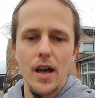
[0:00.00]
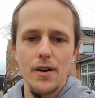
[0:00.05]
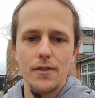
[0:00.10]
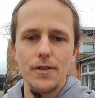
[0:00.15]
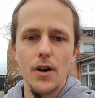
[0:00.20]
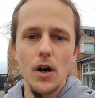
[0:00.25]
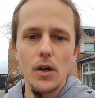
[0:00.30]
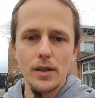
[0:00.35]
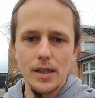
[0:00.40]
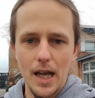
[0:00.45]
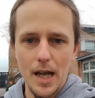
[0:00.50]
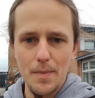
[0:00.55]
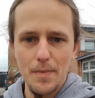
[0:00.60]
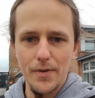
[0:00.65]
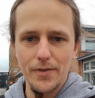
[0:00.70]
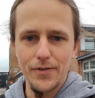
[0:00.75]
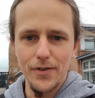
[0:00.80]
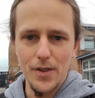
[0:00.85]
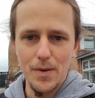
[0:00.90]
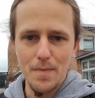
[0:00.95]
Vote Labour
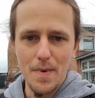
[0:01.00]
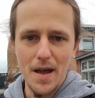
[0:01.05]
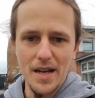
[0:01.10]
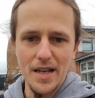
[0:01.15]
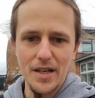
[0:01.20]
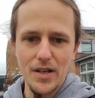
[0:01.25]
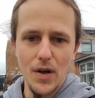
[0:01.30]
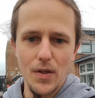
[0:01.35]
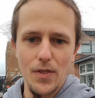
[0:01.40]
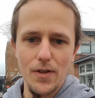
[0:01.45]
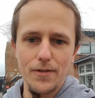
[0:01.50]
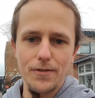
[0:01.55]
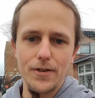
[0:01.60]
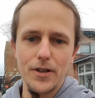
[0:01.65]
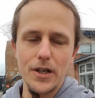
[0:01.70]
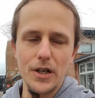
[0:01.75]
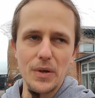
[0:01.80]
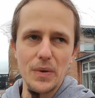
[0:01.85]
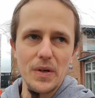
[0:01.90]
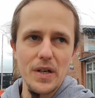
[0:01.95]
for the many, not the
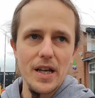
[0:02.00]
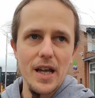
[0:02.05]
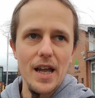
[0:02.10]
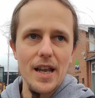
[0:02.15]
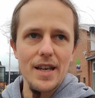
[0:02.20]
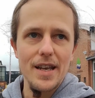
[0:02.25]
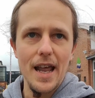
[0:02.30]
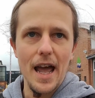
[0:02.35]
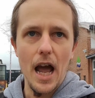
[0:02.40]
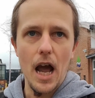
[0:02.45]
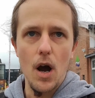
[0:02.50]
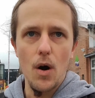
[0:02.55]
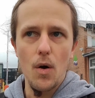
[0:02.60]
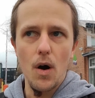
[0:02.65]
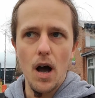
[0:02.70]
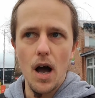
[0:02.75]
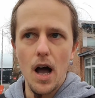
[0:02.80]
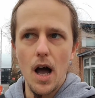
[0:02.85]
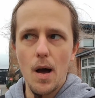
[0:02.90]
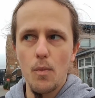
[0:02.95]
few. Now,
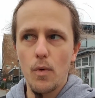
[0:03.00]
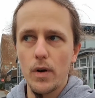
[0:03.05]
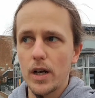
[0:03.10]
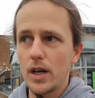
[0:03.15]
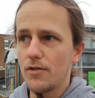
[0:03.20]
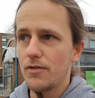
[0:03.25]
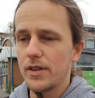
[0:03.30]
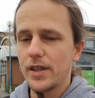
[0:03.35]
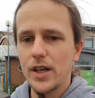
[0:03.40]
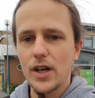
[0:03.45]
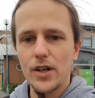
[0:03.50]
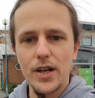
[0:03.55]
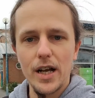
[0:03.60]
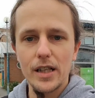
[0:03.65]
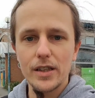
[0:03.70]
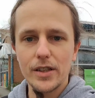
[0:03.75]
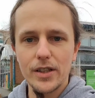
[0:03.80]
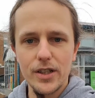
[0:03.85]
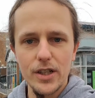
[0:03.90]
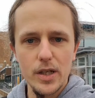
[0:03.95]
we're currently on our
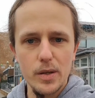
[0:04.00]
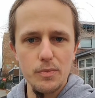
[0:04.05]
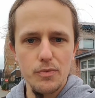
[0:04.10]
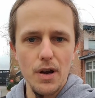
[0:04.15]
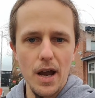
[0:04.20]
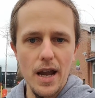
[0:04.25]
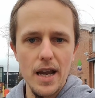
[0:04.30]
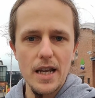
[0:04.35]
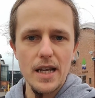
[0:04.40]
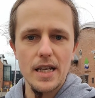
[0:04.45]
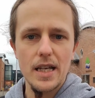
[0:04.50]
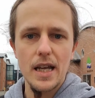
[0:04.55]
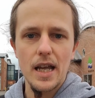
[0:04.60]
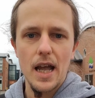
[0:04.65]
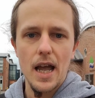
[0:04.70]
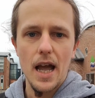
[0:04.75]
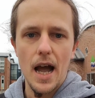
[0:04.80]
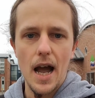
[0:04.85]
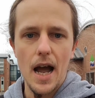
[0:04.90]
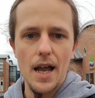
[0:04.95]
lunch break,
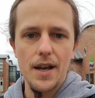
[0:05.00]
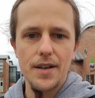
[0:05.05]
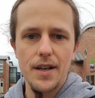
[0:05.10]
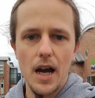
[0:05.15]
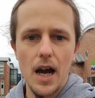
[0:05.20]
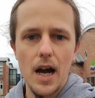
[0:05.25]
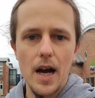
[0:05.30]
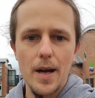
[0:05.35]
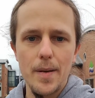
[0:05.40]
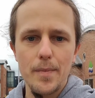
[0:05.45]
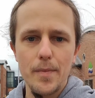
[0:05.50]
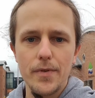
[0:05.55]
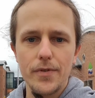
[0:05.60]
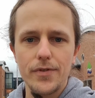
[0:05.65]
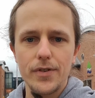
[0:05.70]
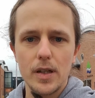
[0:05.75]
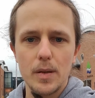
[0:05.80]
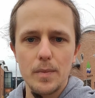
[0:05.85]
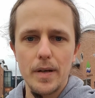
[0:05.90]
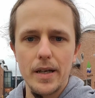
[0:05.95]
and I'm
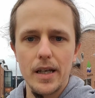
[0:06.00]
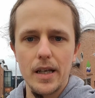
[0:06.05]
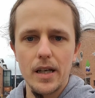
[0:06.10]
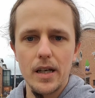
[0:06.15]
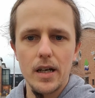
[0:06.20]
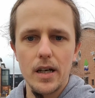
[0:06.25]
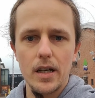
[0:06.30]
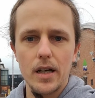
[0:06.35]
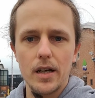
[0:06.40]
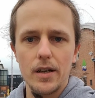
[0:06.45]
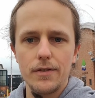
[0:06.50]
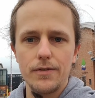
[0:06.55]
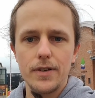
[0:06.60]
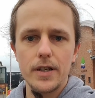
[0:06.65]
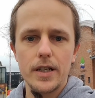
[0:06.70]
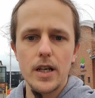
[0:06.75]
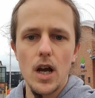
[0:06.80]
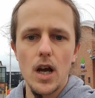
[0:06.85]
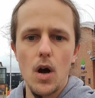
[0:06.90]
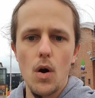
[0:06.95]
filming a
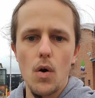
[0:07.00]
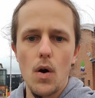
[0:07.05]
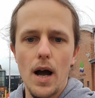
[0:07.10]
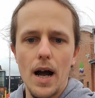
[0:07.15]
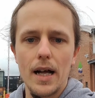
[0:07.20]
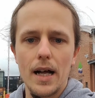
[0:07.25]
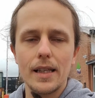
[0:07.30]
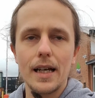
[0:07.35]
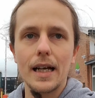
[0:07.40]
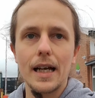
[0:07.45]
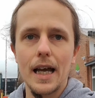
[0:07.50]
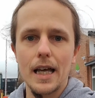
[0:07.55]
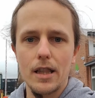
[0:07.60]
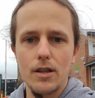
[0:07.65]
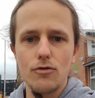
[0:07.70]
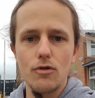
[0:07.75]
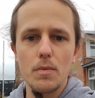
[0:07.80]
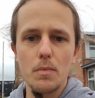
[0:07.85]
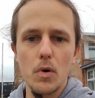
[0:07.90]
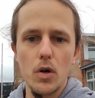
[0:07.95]
video at
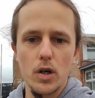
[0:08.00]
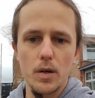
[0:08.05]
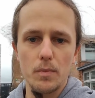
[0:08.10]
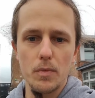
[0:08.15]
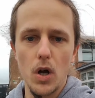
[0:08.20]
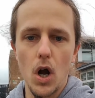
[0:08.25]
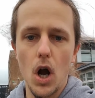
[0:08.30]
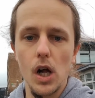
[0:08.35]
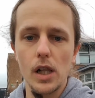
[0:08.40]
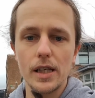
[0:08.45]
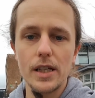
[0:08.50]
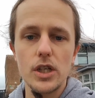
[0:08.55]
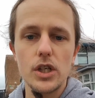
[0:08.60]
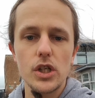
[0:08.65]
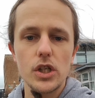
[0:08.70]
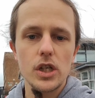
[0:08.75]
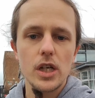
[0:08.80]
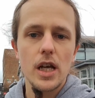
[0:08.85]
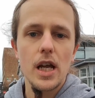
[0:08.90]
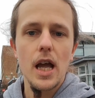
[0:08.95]
Lancaster and Morecambe
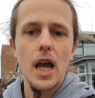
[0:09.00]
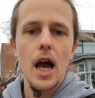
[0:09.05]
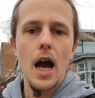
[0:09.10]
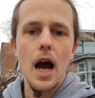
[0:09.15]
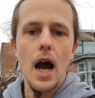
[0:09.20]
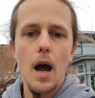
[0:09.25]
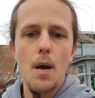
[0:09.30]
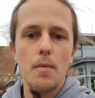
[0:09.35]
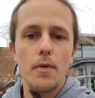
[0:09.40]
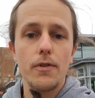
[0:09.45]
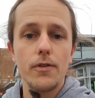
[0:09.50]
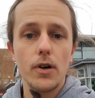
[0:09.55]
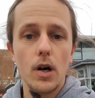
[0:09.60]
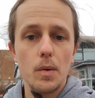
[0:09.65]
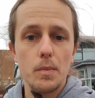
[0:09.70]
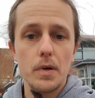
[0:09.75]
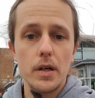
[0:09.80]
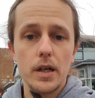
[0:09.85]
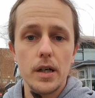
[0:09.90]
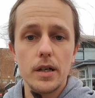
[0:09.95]
College. I'm a
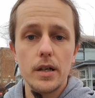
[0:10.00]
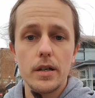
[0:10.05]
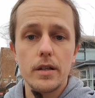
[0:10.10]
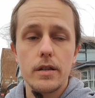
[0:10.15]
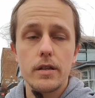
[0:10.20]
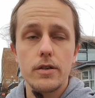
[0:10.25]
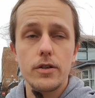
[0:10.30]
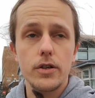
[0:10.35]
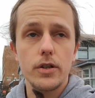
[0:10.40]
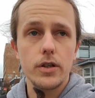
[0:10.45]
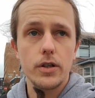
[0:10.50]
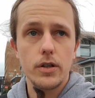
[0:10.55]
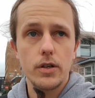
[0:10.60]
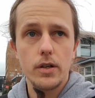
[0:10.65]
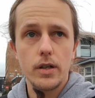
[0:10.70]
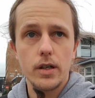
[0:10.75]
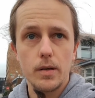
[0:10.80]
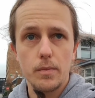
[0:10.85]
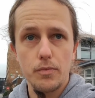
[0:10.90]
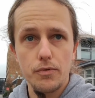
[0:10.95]
former student
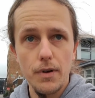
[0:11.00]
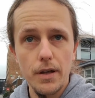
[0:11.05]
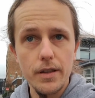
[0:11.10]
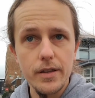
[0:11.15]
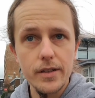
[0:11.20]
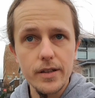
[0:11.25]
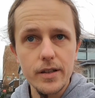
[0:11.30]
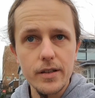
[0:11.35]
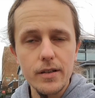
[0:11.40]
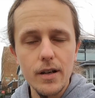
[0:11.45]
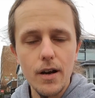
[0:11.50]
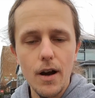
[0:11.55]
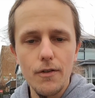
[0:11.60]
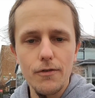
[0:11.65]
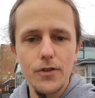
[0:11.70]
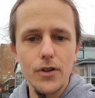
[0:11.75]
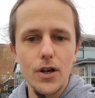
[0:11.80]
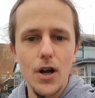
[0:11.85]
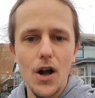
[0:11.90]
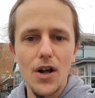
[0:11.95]
union president of
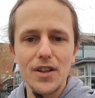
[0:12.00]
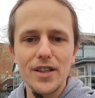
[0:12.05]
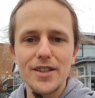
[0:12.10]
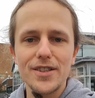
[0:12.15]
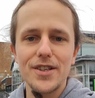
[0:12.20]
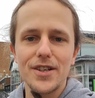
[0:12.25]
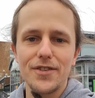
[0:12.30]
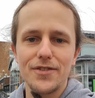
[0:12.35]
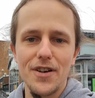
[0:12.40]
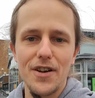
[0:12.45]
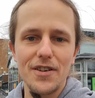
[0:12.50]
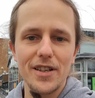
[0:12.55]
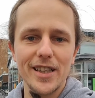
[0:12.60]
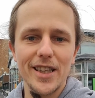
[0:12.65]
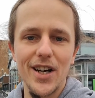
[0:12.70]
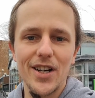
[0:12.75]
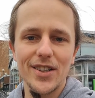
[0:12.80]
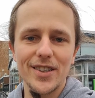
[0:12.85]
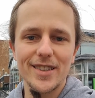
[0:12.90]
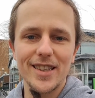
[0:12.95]
the college a very
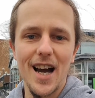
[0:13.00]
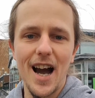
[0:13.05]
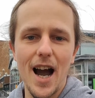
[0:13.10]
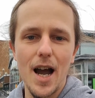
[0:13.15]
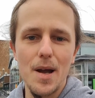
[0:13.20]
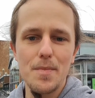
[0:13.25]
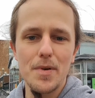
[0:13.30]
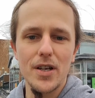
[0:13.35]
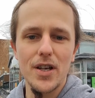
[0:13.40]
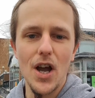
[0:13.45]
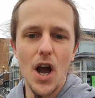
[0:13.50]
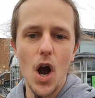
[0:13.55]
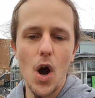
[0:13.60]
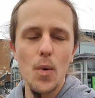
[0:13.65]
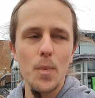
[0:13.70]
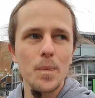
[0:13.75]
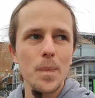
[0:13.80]
long time ago,